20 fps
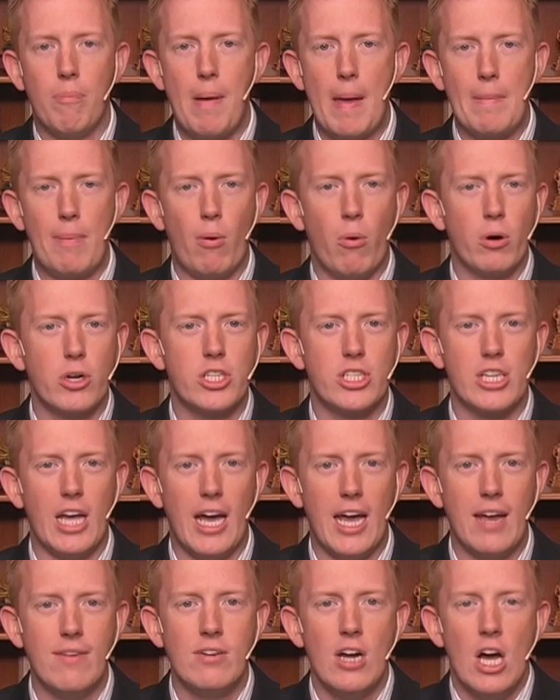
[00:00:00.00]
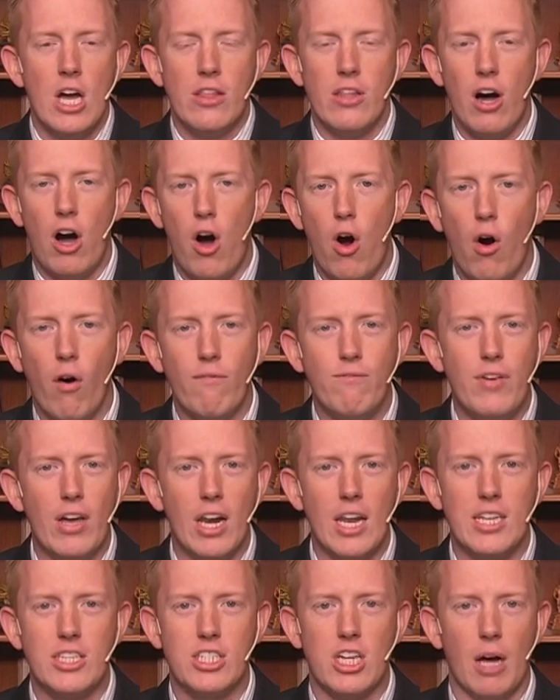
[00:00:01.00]
people were saved. The whole
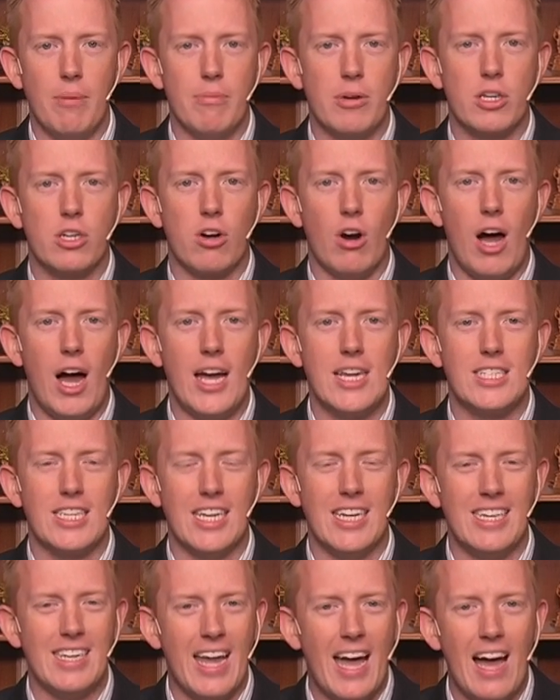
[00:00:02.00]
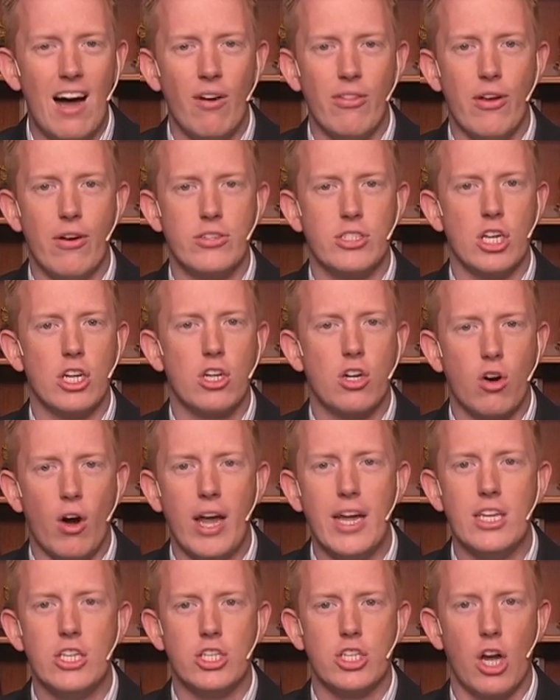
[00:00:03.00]
village come to Christ. And now there's a
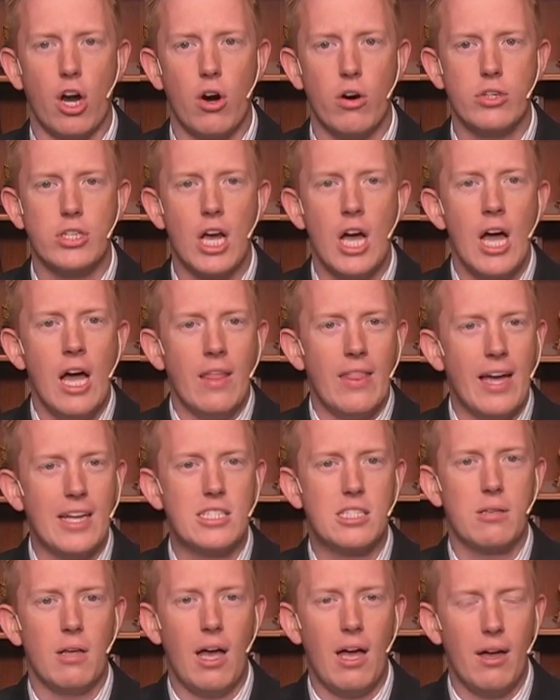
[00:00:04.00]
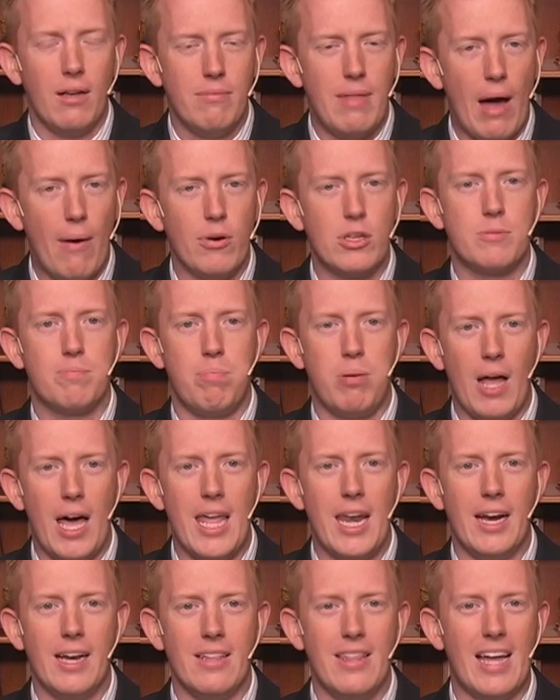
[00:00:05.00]
great church that was
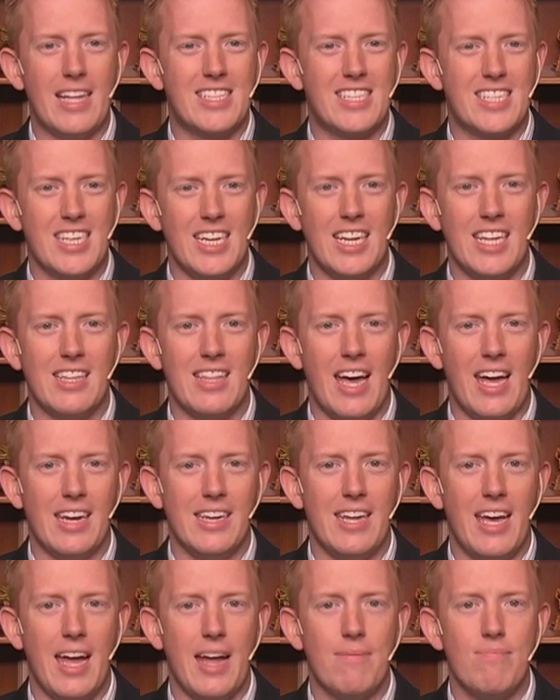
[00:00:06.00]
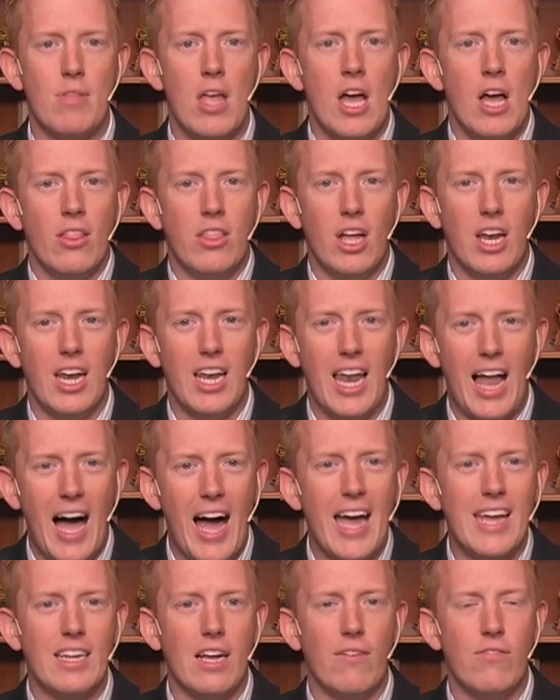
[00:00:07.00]
planted in that city that day. The
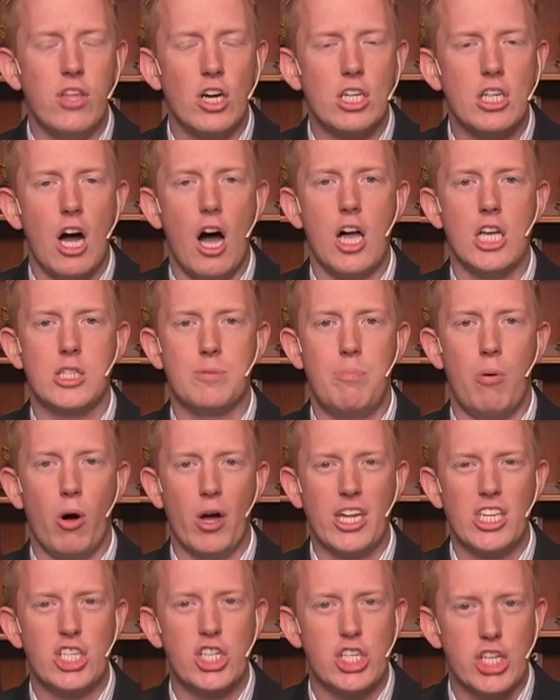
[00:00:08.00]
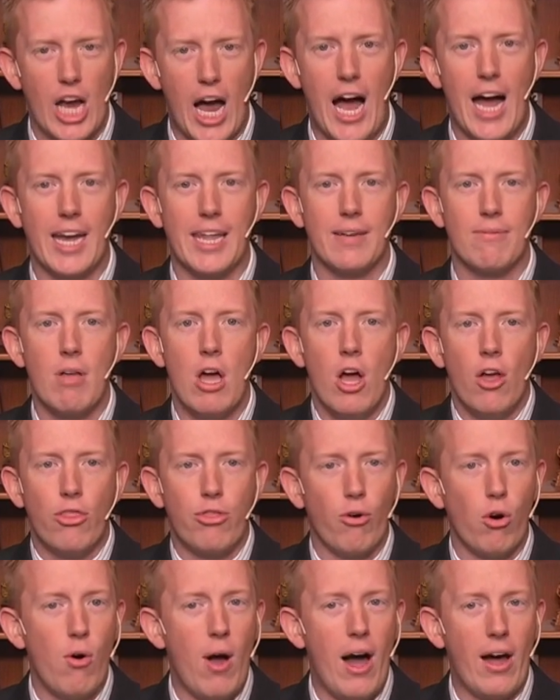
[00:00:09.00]
light of the gospel is shining
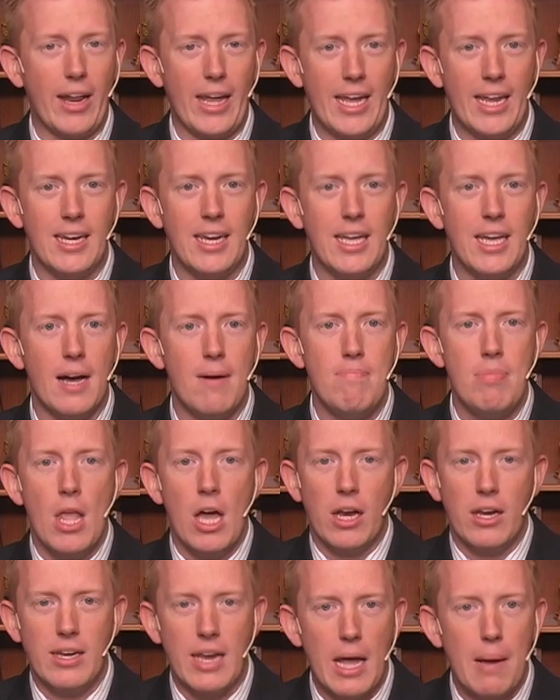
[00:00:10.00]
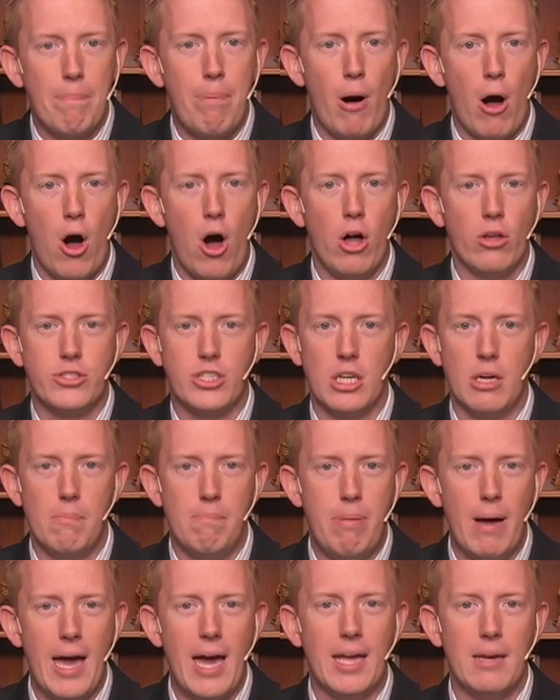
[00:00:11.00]
throughout India, Nepal,
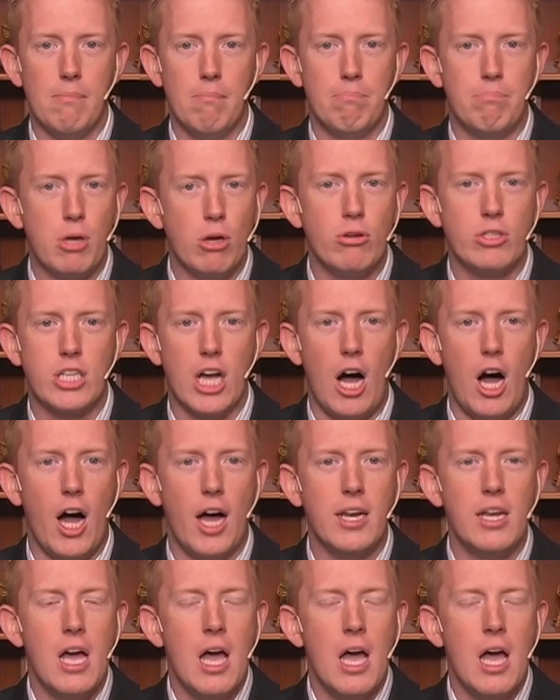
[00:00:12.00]
Tibet, Bhutan,